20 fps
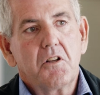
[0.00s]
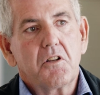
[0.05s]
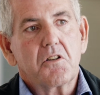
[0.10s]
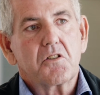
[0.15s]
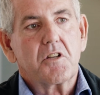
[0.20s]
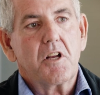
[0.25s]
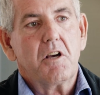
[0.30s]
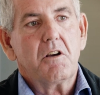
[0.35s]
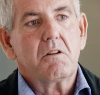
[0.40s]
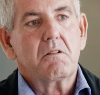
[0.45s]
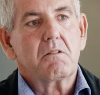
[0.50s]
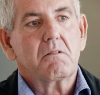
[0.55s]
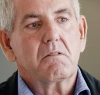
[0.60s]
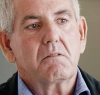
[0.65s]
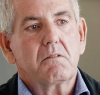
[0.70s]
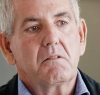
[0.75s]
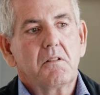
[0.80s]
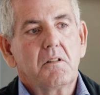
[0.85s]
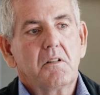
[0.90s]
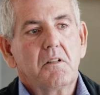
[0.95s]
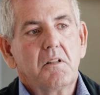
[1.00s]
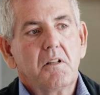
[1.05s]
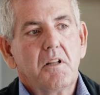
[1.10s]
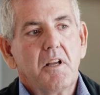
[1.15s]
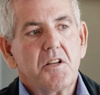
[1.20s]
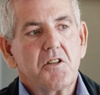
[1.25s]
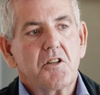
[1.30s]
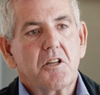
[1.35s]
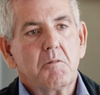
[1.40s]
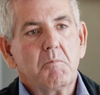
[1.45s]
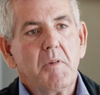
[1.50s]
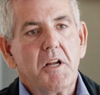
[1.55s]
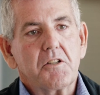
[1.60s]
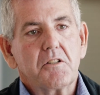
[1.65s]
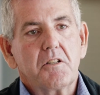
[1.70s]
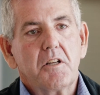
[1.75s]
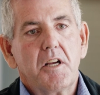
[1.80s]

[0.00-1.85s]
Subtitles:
So, as you can imagine,